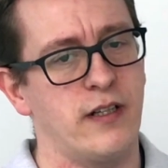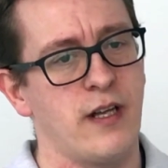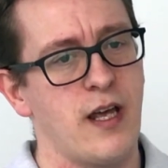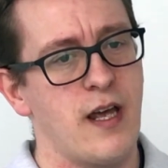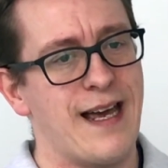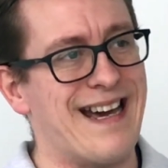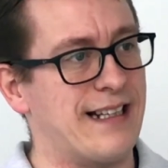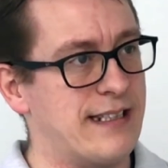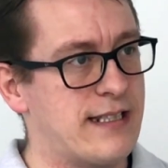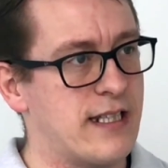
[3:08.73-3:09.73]
in
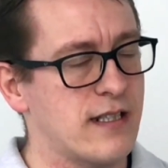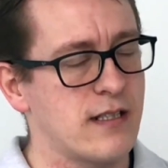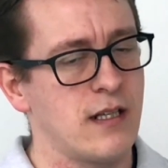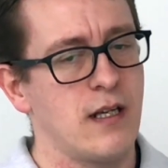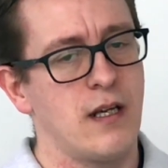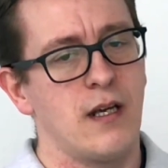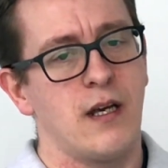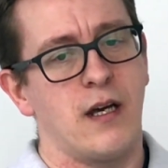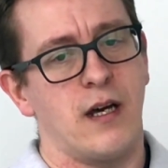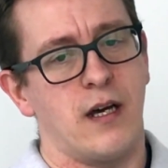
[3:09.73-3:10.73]
analytics.
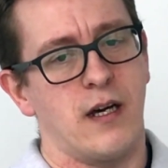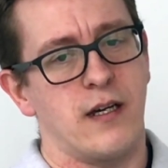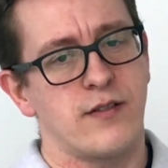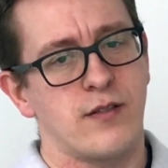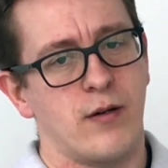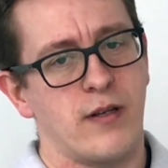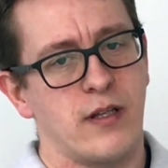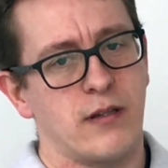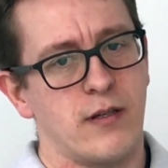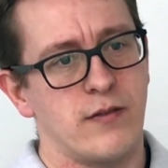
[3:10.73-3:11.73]
So I
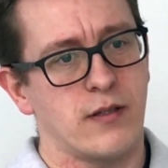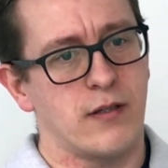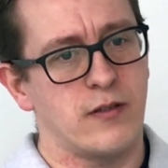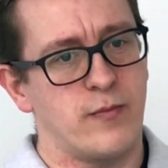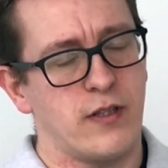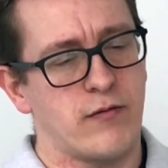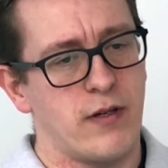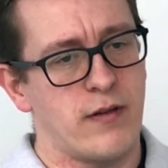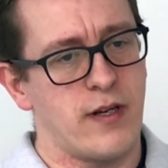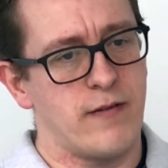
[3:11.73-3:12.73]
think those are going to be
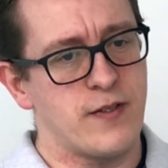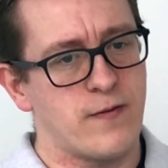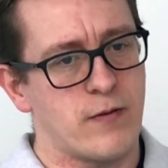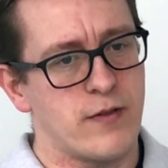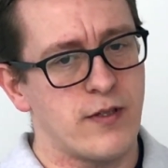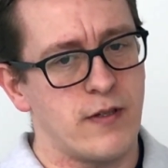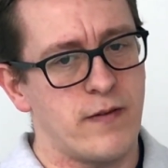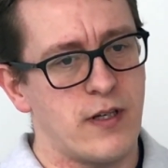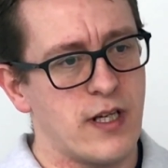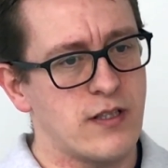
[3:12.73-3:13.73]
growth areas for us
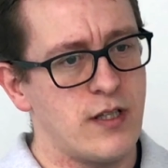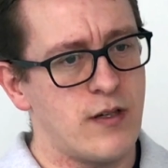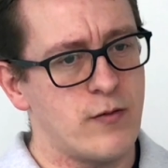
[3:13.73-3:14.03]
over the next